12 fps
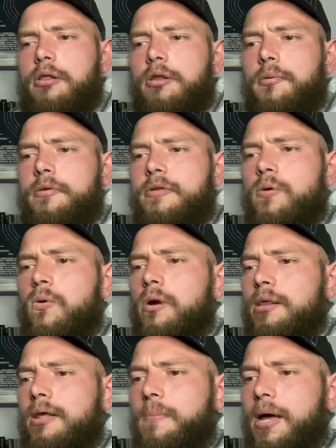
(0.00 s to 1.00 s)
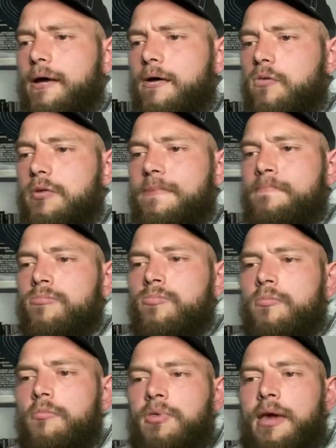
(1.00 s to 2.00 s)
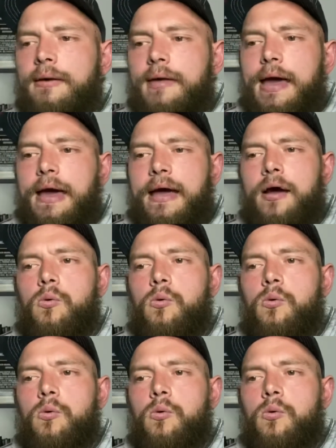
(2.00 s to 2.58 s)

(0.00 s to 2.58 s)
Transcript: He was talking about how